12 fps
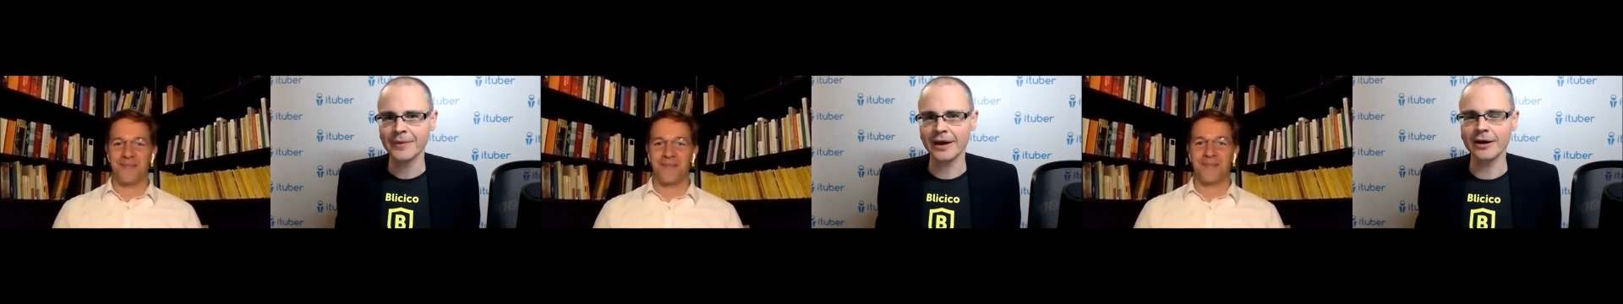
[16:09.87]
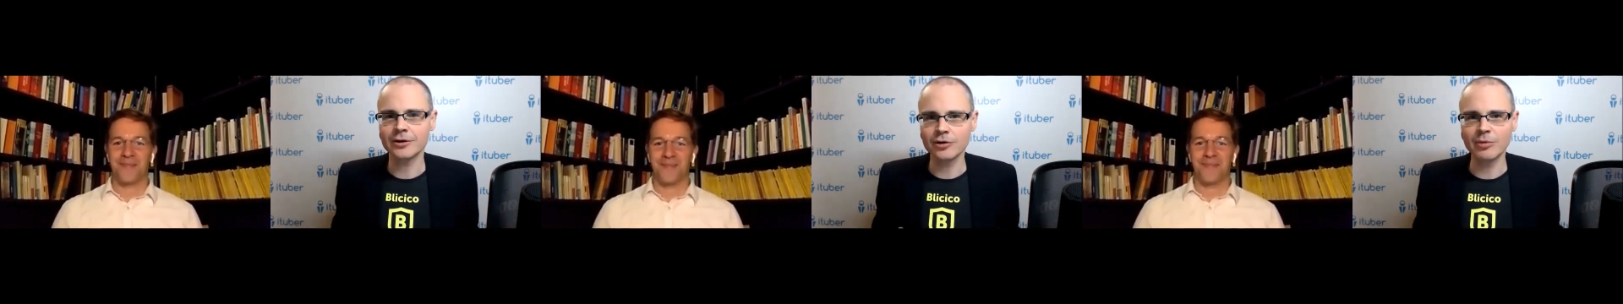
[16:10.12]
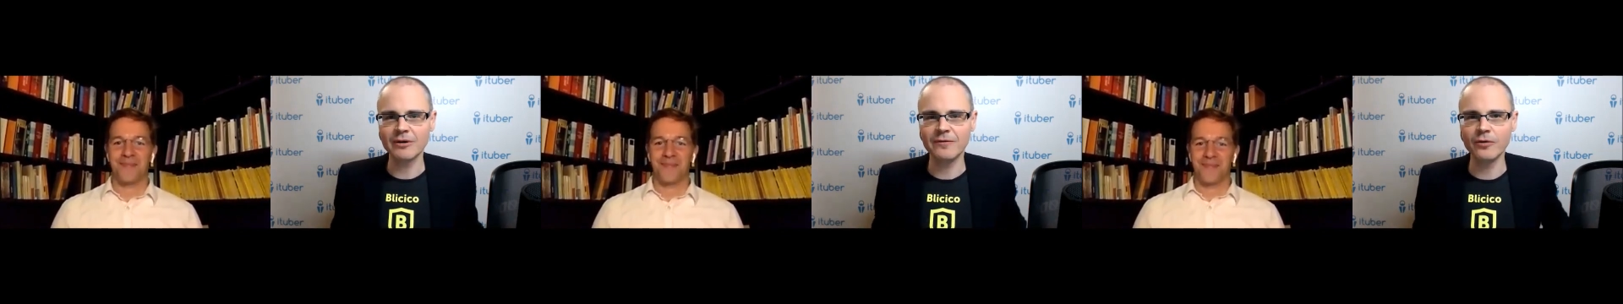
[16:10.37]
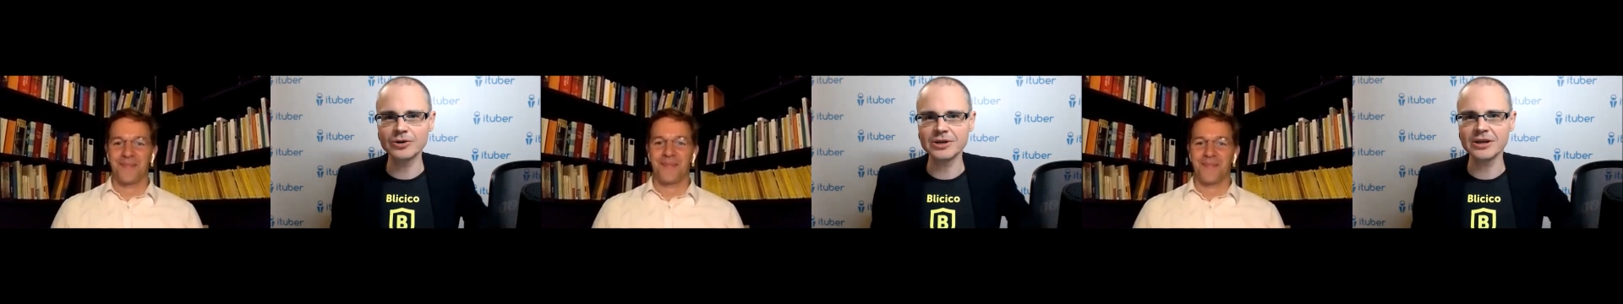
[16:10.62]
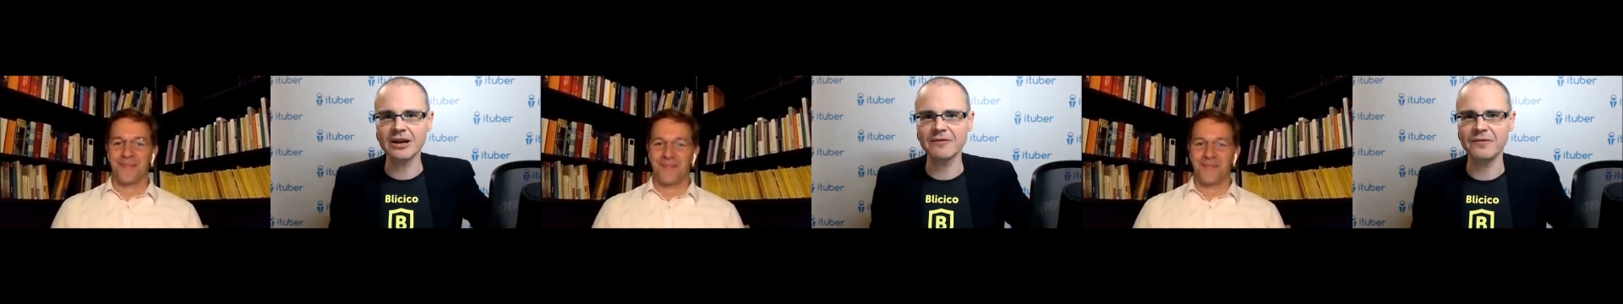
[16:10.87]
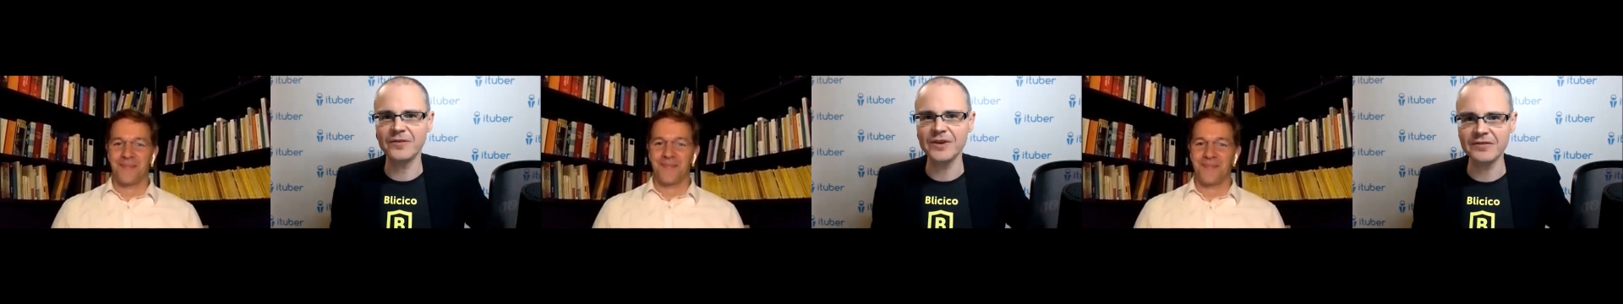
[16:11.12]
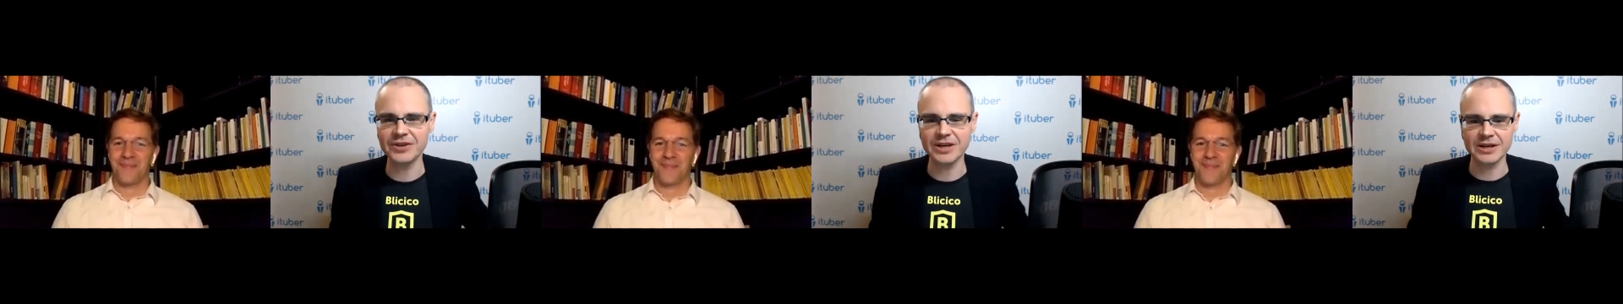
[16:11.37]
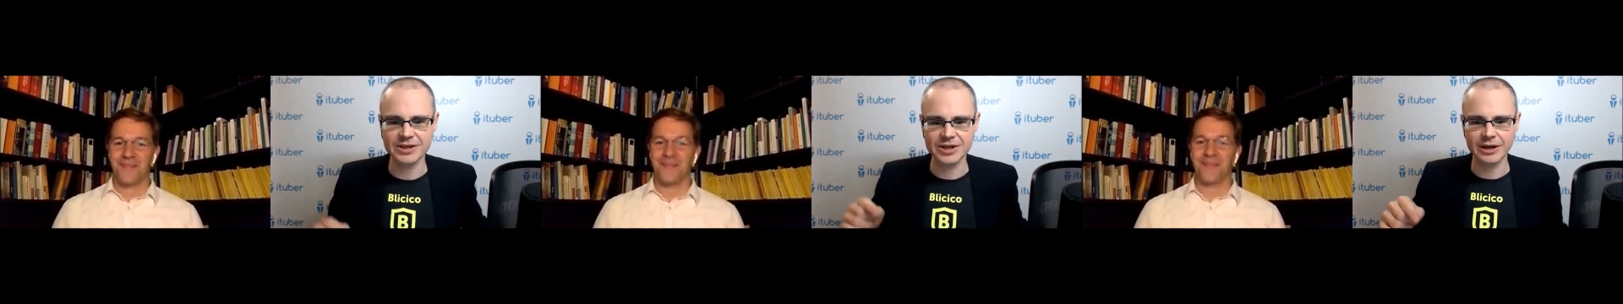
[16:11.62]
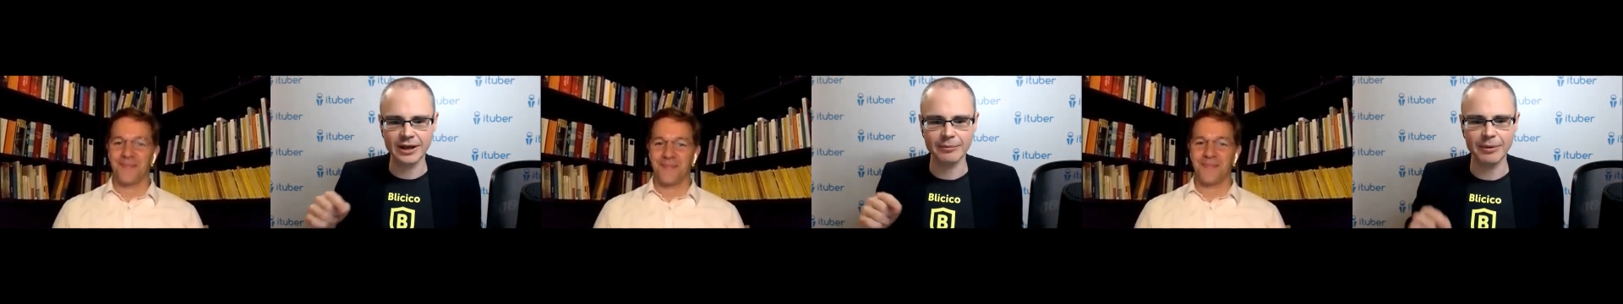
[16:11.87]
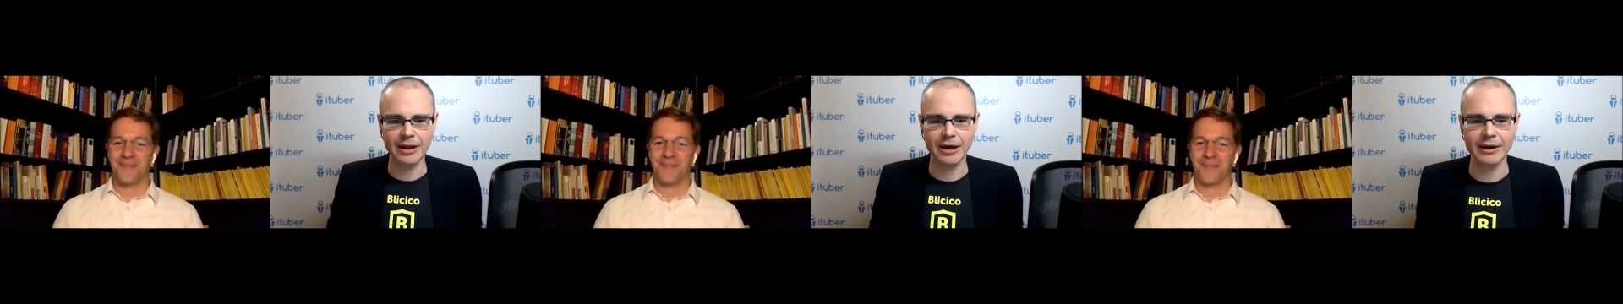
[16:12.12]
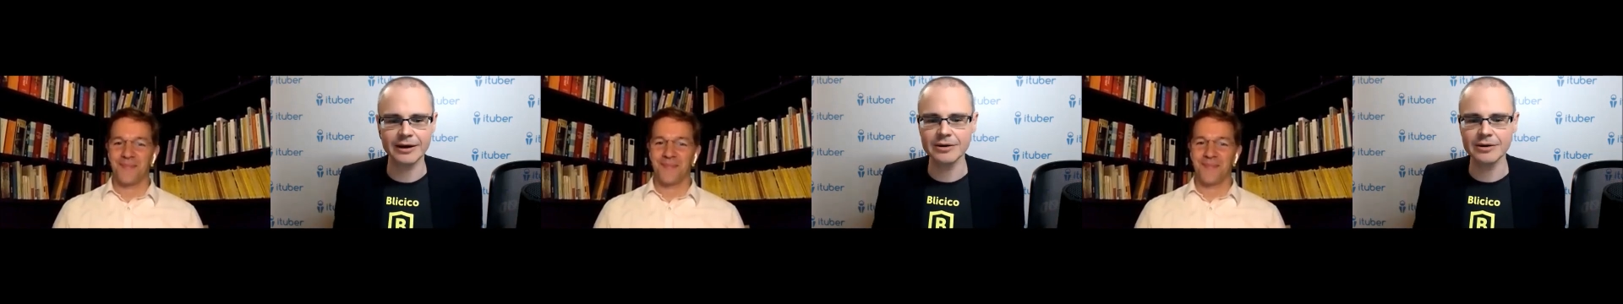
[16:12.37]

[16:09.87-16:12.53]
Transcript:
Speaker 1: on October 14 and 15, see link below,